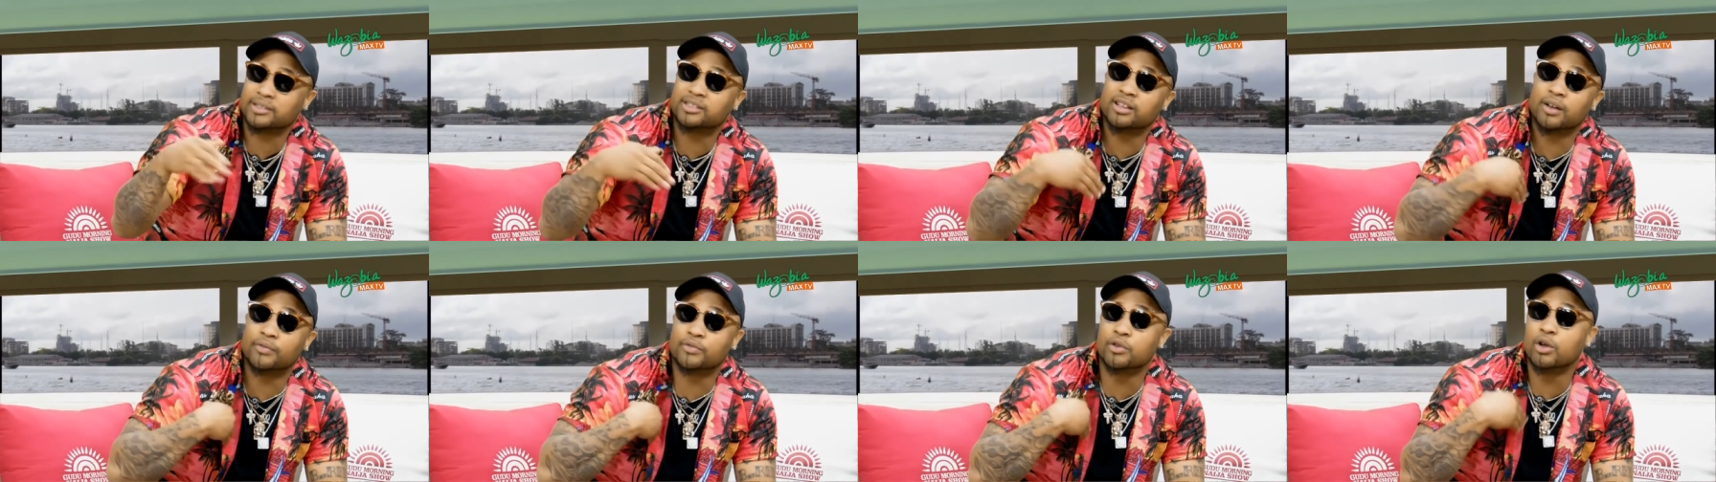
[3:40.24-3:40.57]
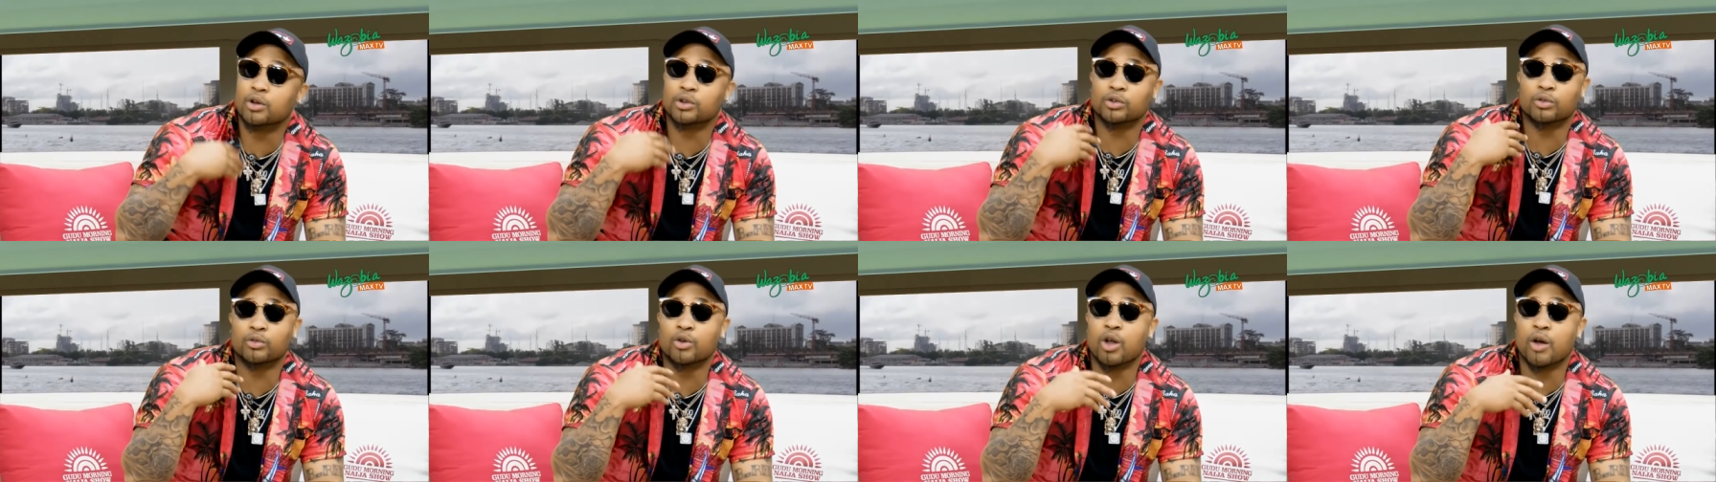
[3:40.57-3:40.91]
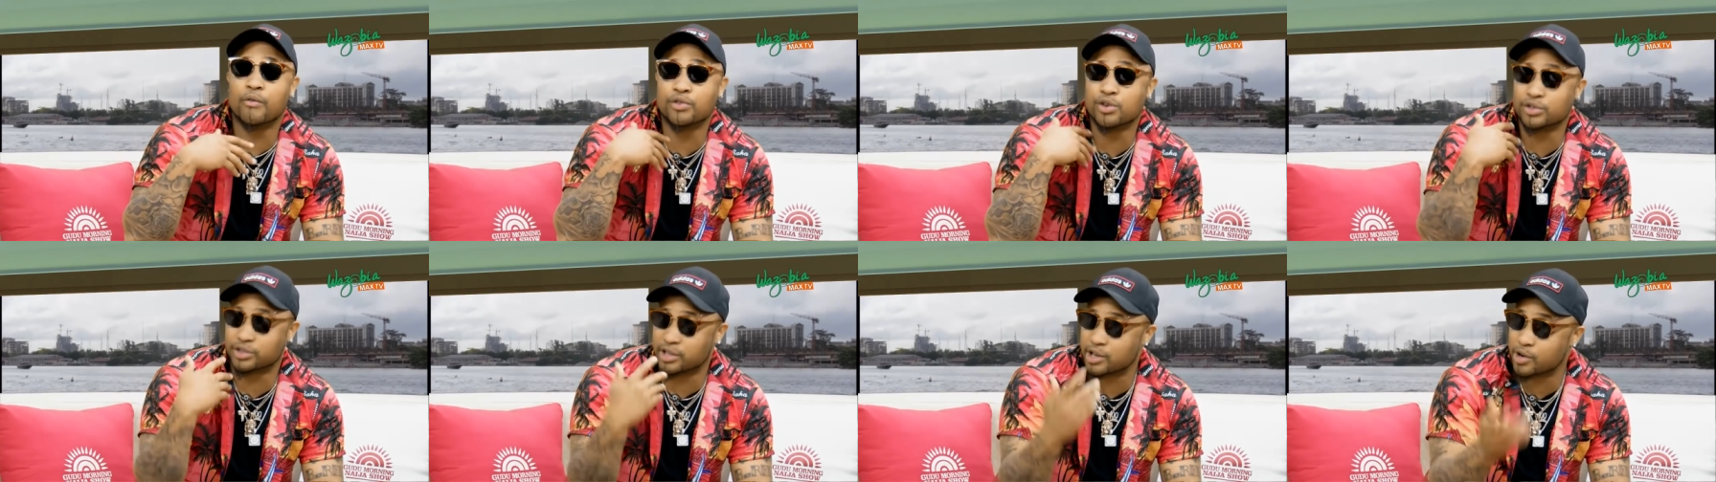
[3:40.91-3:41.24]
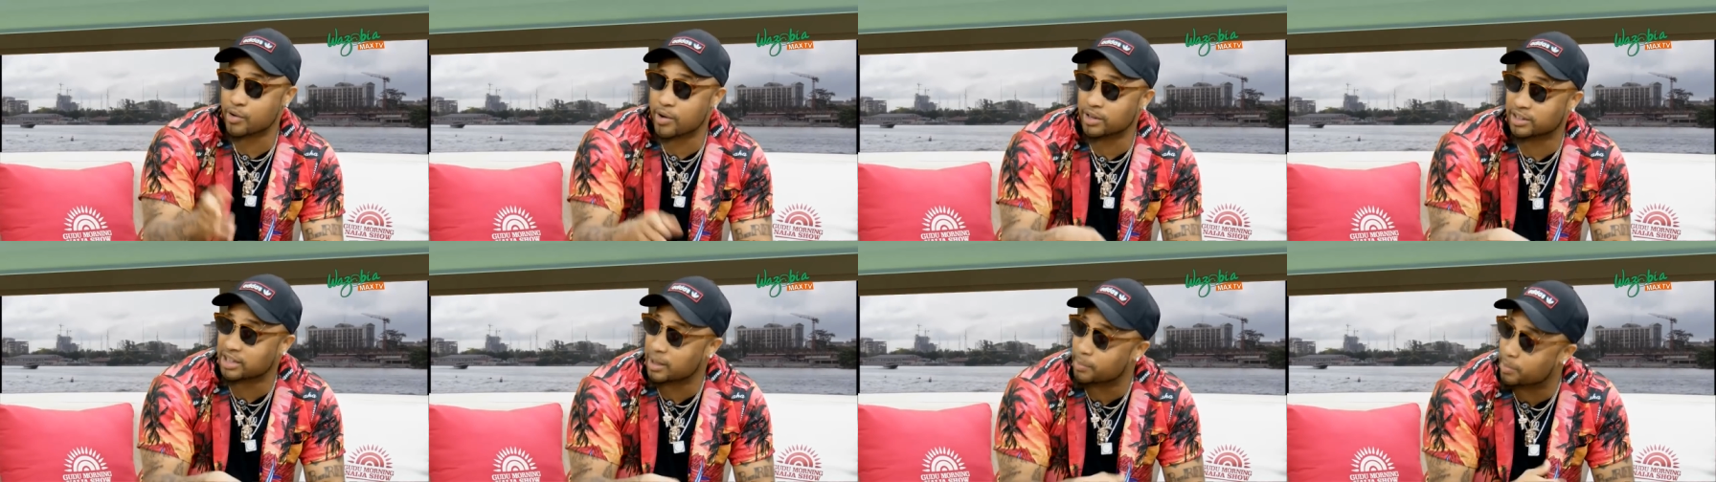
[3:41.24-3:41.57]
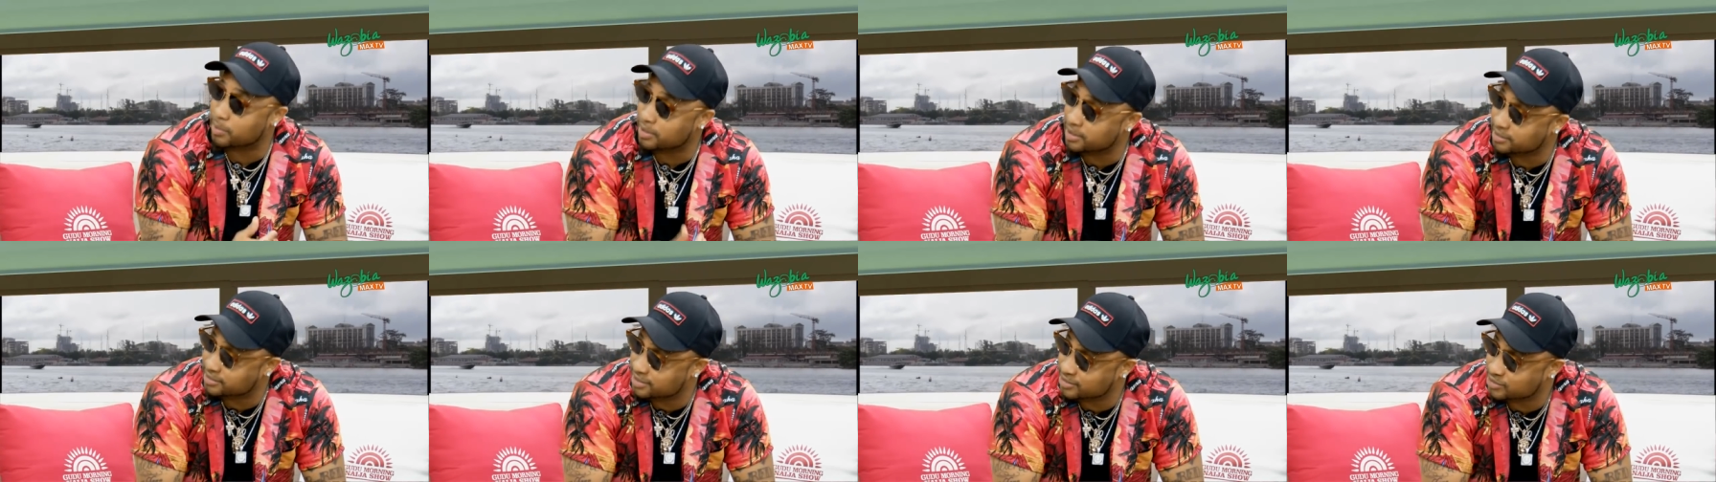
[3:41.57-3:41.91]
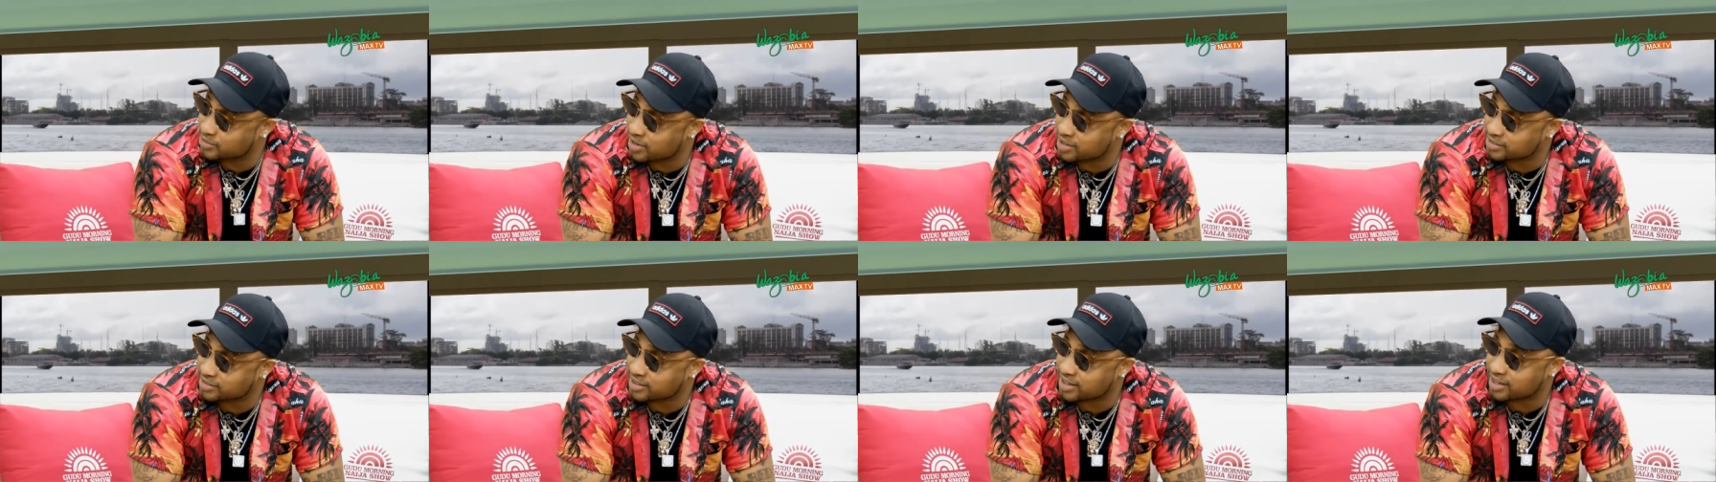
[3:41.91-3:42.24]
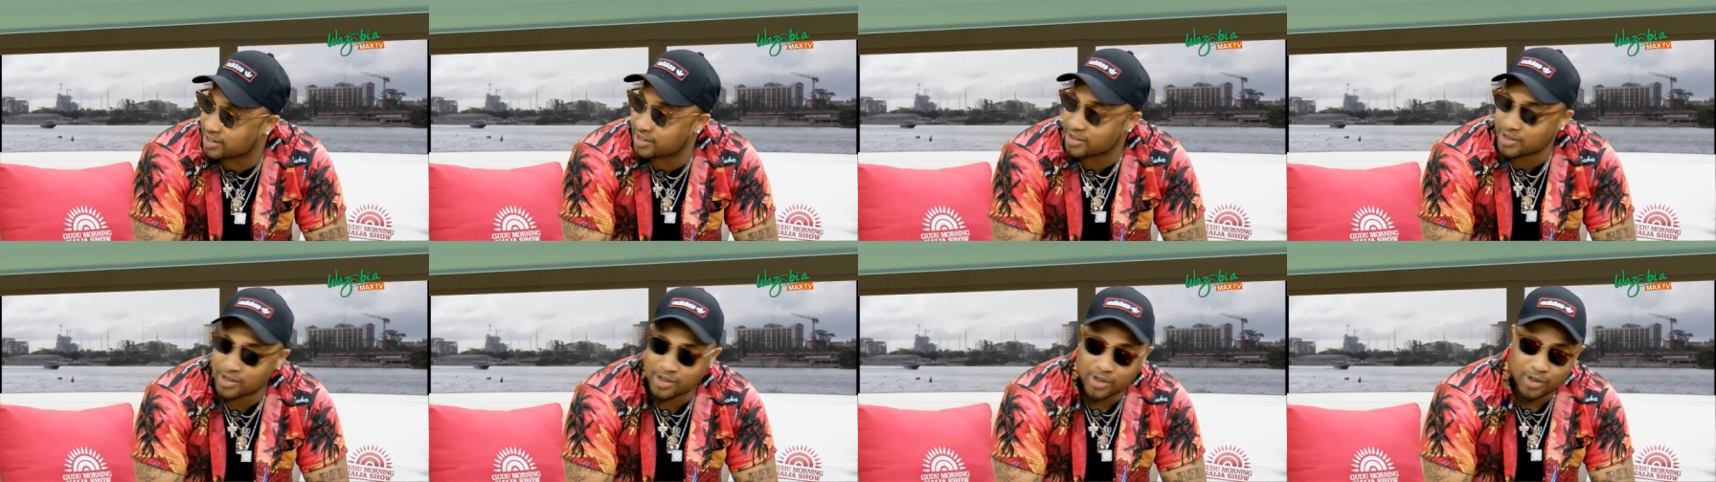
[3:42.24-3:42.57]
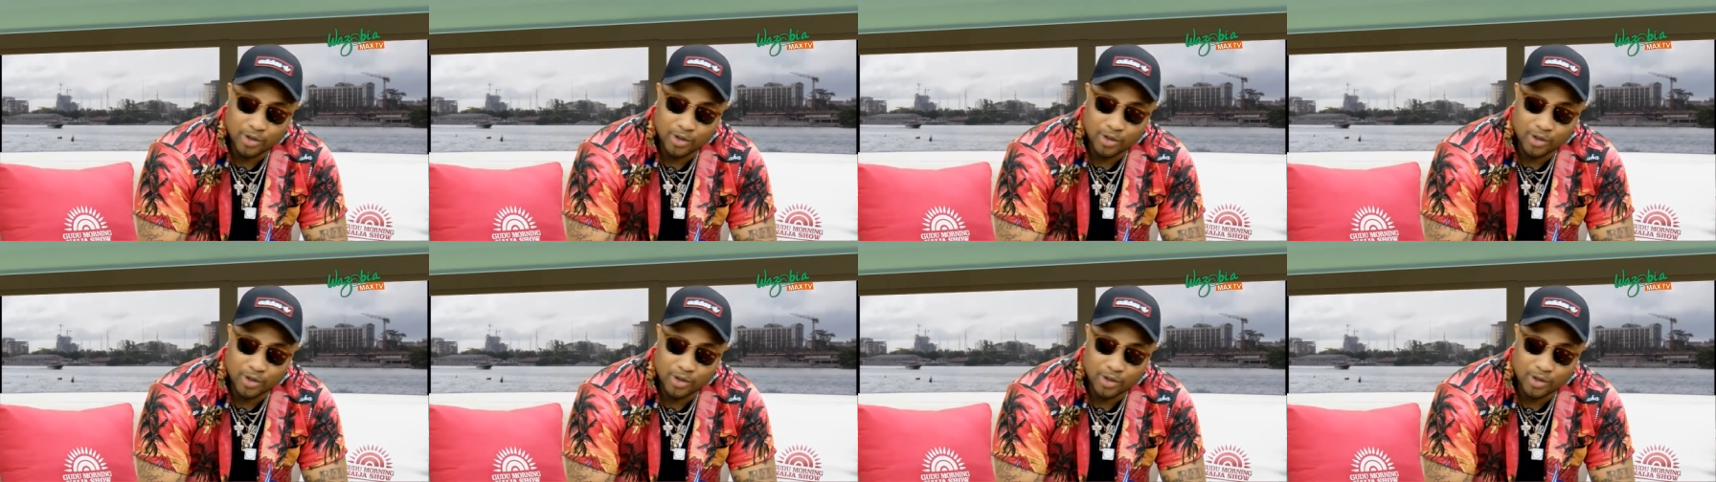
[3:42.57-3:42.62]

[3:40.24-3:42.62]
self don't no, no even know so he went to politics, you understand?